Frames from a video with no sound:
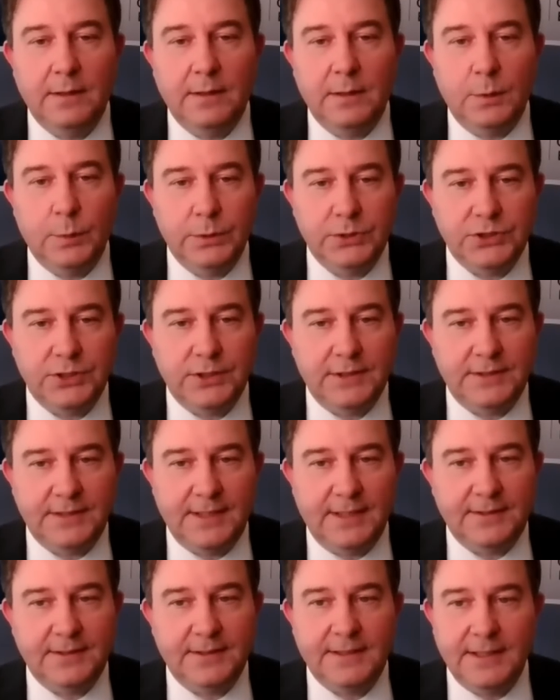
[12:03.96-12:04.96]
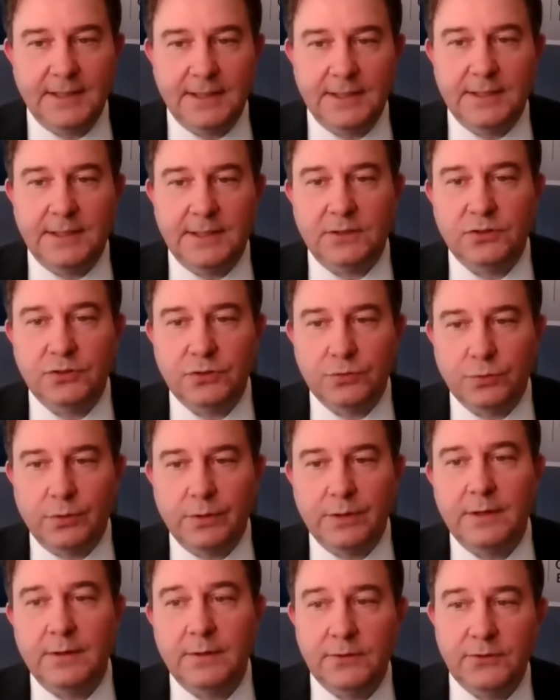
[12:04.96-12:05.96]
which necessitated
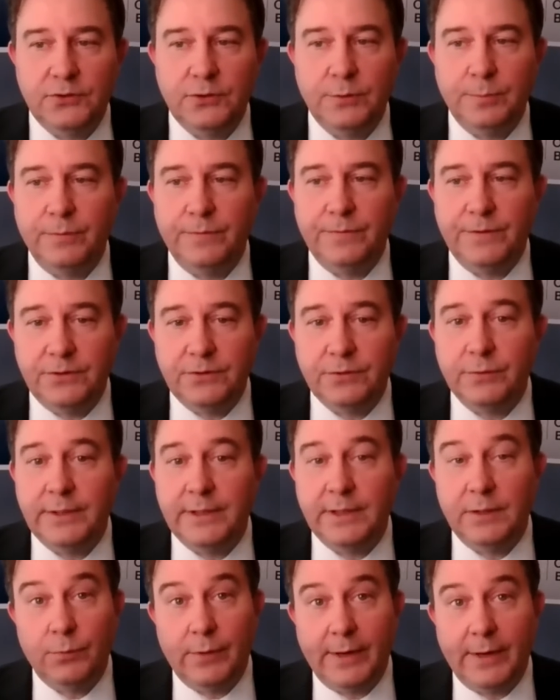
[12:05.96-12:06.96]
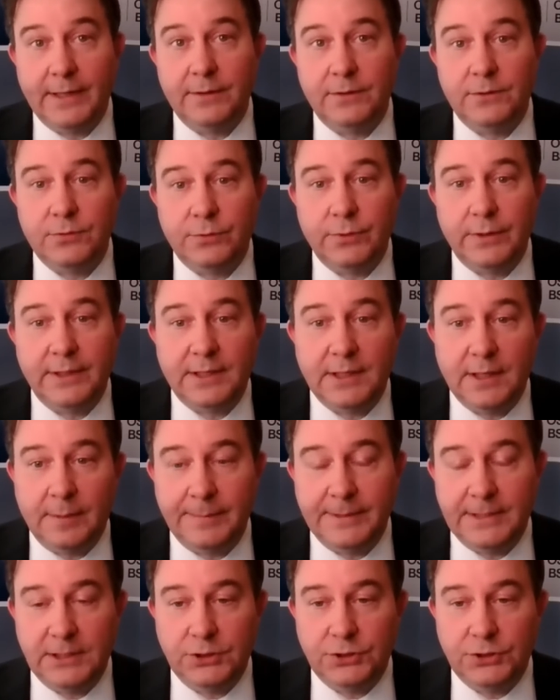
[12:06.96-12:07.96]
extraordinary supervisory and regulatory
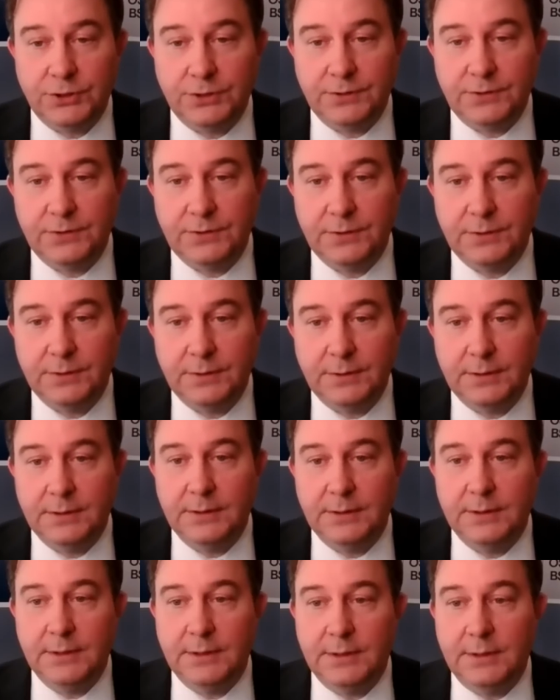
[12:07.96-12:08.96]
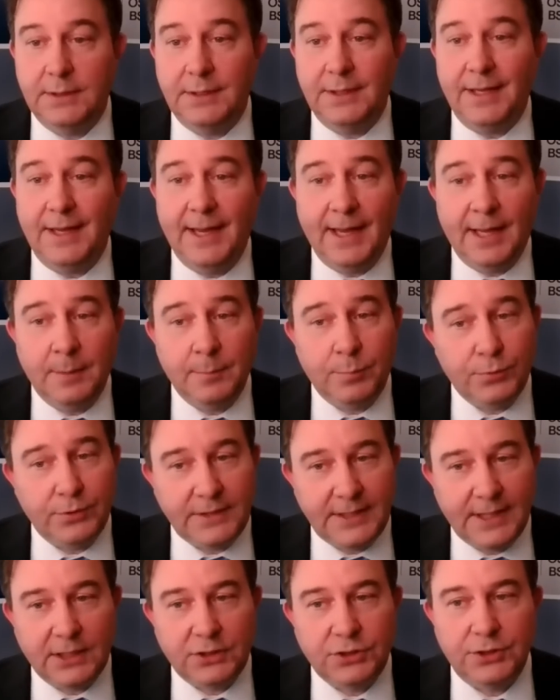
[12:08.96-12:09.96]
accommodations and
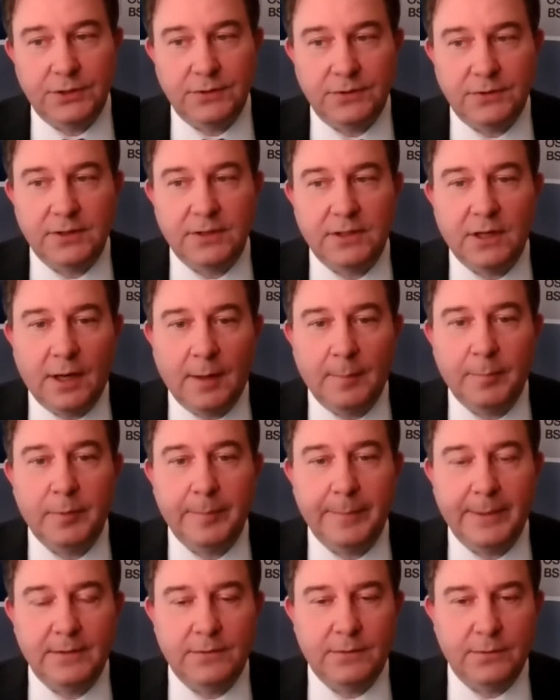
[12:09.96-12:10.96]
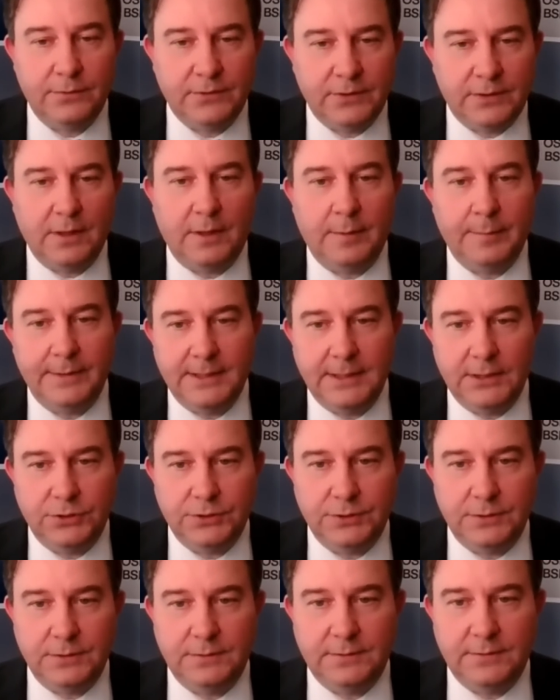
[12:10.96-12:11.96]
protections to complement those
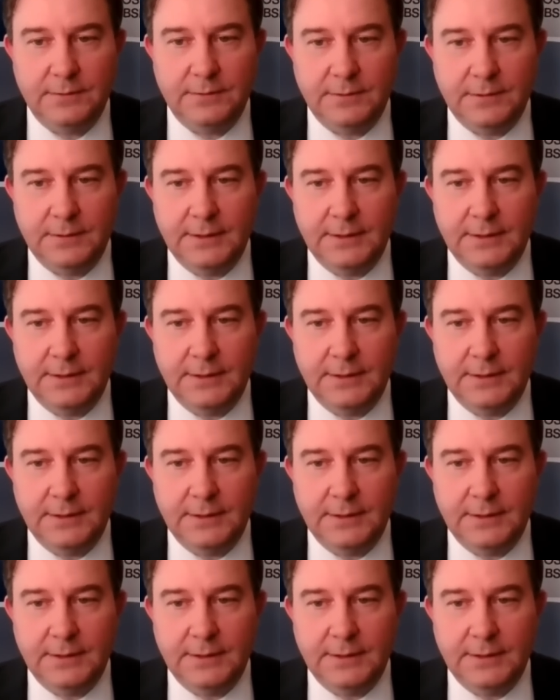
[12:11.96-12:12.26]
accommodations.